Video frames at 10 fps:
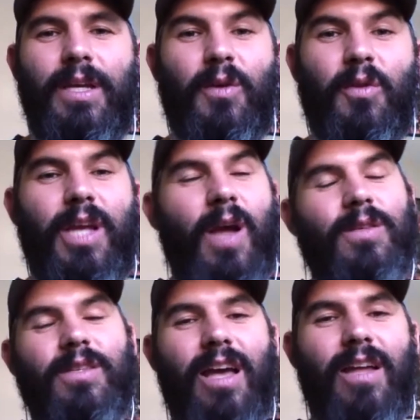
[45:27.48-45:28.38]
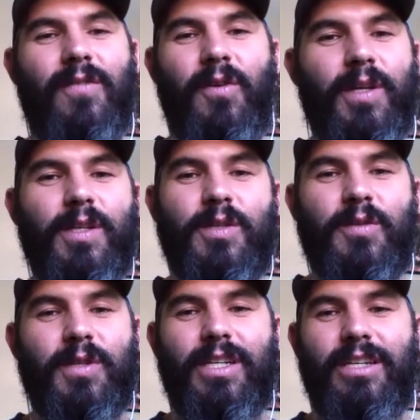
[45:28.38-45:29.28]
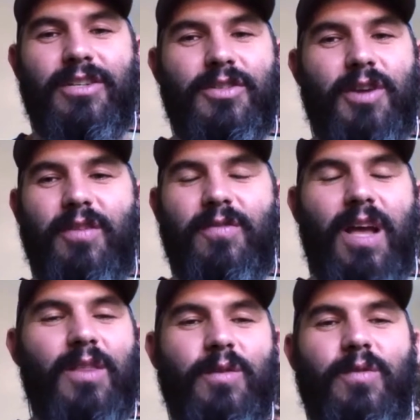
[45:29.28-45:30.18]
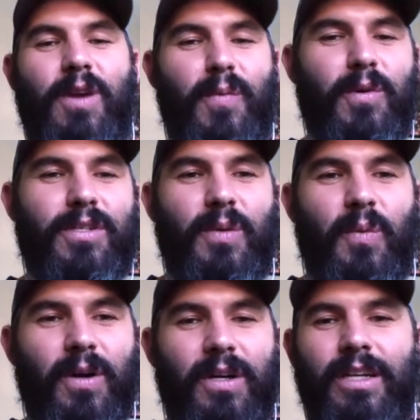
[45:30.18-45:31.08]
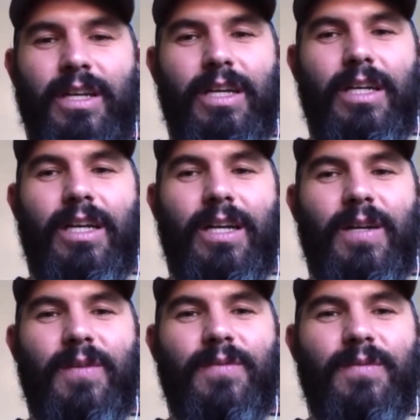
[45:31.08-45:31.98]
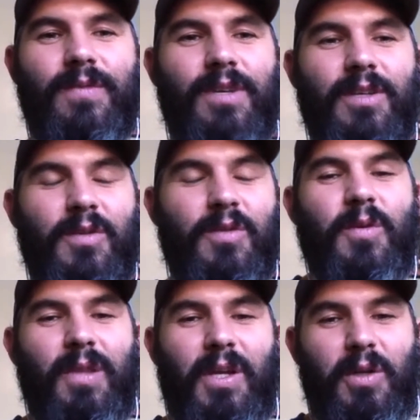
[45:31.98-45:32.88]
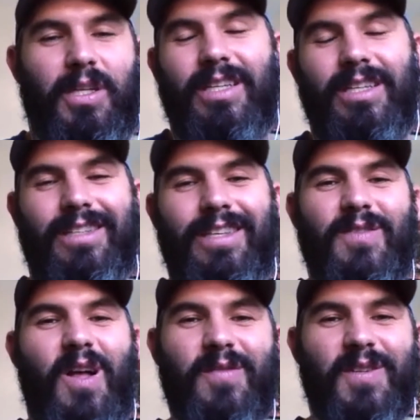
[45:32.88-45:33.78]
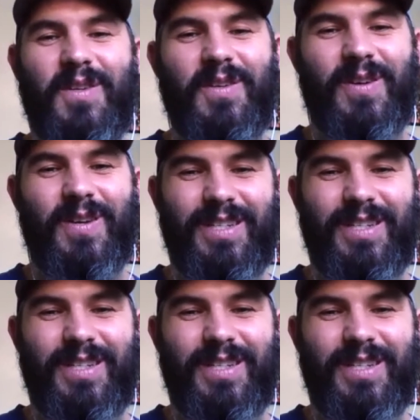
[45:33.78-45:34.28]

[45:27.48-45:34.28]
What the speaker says: Look outside of your industry and just try to find those frameworks that work. YouTube literally gives all of it to you.